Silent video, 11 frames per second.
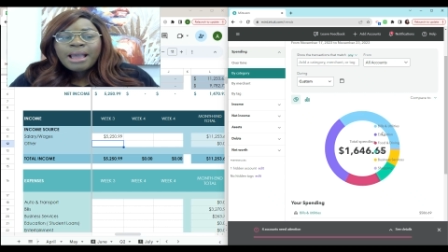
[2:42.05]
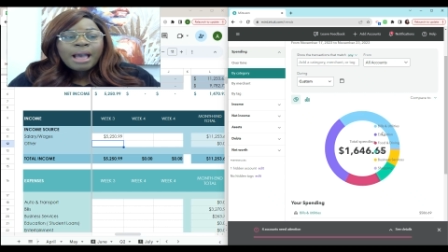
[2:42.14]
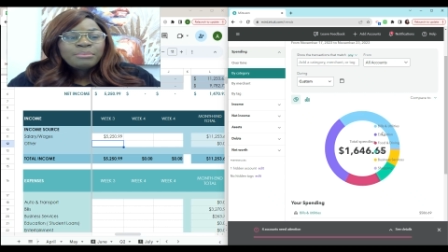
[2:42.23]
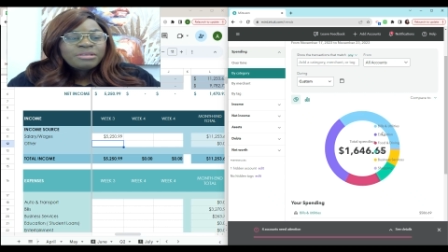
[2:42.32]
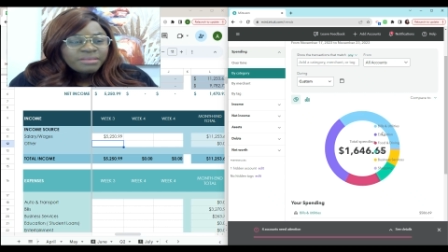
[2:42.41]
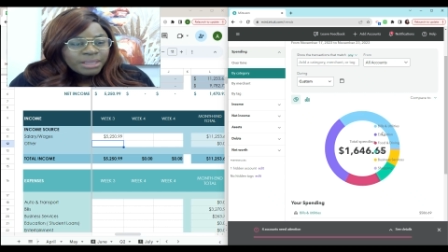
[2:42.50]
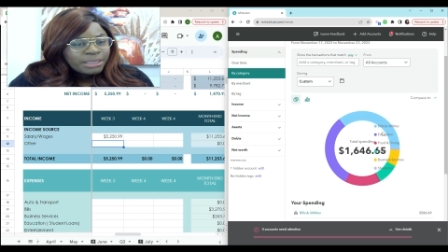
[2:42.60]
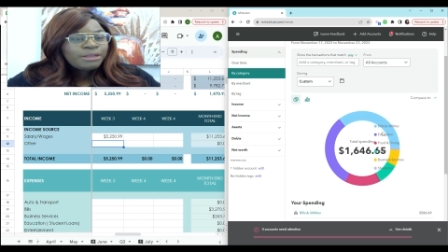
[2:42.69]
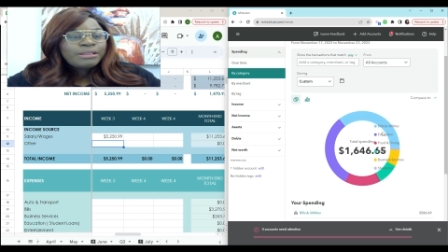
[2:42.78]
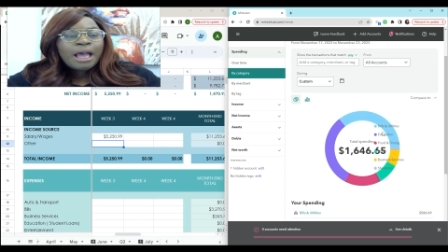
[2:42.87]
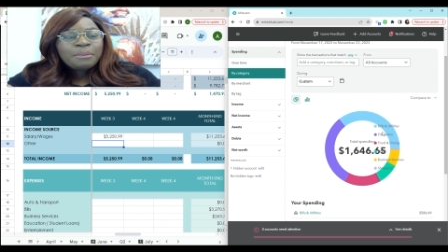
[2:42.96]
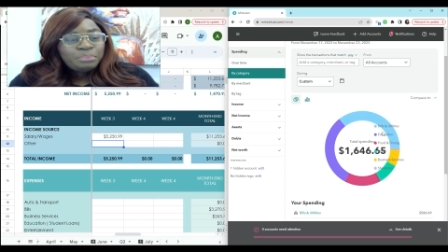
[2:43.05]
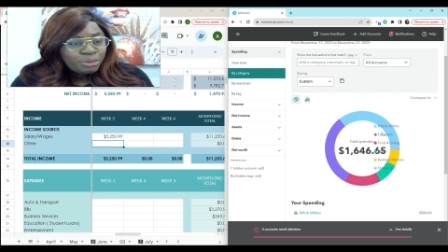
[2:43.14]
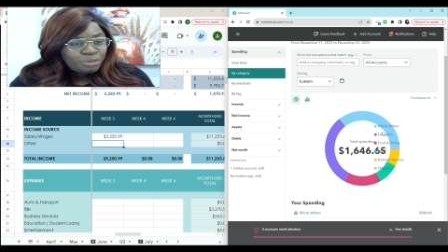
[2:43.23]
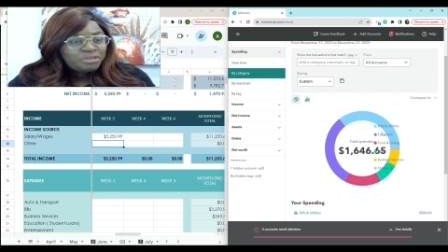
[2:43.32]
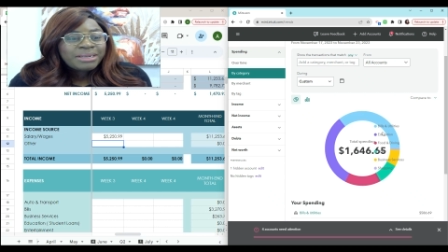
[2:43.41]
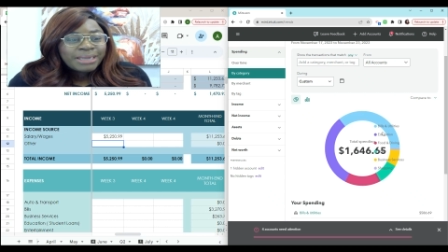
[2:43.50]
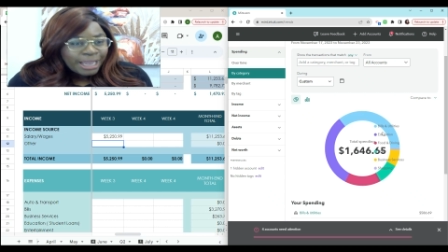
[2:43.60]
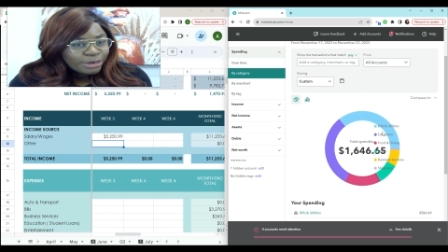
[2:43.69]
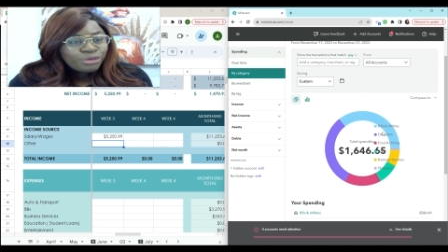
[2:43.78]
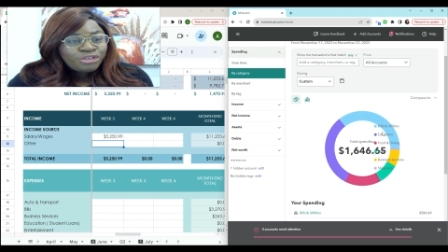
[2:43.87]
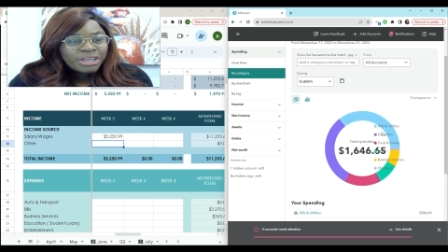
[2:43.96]
I'm seeing that boost in
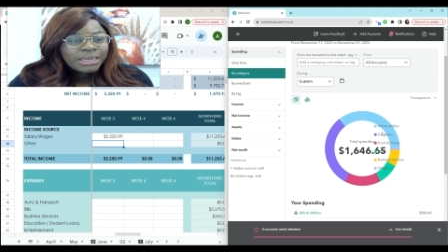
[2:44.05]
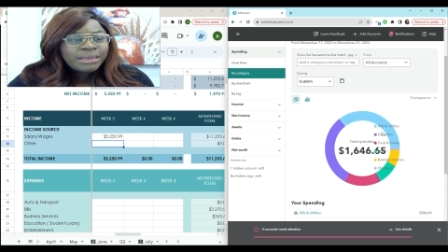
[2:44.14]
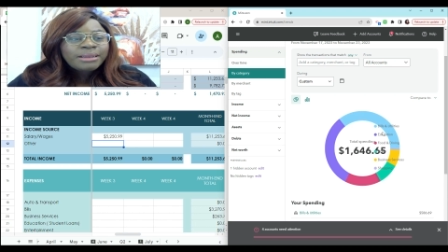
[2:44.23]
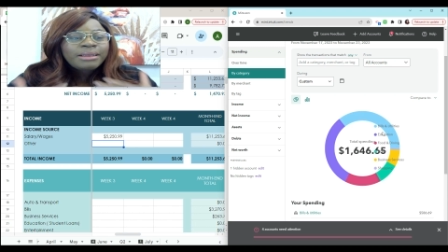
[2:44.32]
energy,